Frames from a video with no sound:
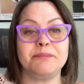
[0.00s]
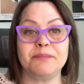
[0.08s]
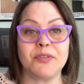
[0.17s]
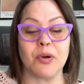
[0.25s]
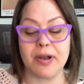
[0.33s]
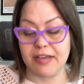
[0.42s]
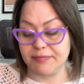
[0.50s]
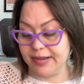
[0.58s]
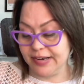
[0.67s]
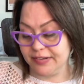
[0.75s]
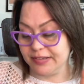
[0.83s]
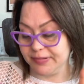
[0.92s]
don't have
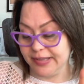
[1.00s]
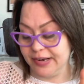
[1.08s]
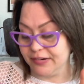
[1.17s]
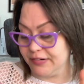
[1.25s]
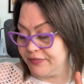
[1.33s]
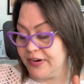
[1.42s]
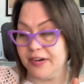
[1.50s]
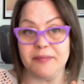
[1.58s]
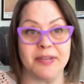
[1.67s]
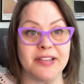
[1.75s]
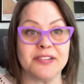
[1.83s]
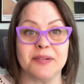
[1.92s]
my planner in front of
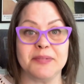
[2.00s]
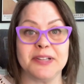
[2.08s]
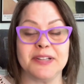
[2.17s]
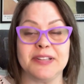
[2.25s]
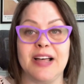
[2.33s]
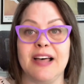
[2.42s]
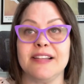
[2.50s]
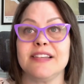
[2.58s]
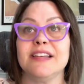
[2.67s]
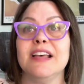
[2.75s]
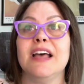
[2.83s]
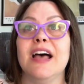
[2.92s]
me, so I'm a little
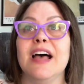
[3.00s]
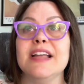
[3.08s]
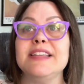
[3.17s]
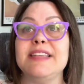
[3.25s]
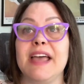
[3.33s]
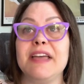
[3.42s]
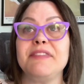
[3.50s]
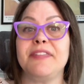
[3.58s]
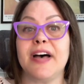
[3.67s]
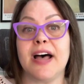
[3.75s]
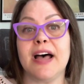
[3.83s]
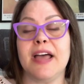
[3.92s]
lost. Day
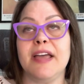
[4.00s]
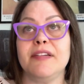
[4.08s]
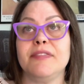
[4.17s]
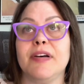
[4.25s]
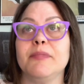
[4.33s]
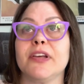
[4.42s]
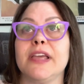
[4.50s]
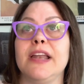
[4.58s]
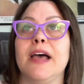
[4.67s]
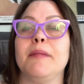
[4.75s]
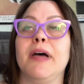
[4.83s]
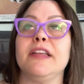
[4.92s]
5, I'm looking
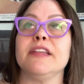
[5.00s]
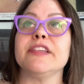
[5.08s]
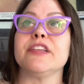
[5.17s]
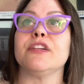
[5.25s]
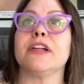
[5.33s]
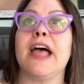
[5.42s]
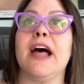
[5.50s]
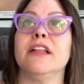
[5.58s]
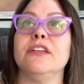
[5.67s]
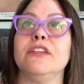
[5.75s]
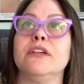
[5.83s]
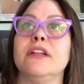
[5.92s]
at my digital
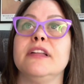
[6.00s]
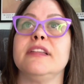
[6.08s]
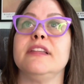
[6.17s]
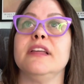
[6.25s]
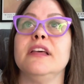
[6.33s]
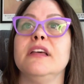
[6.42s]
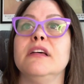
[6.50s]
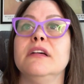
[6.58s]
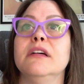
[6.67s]
calendar. Let's see.